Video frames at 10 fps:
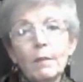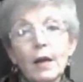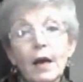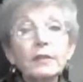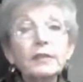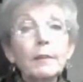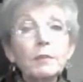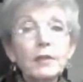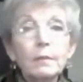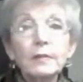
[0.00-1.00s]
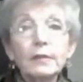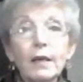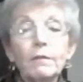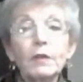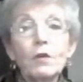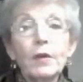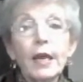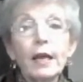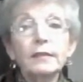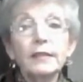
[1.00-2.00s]
Other symptoms of low
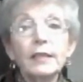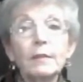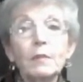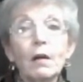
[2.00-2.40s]
calcium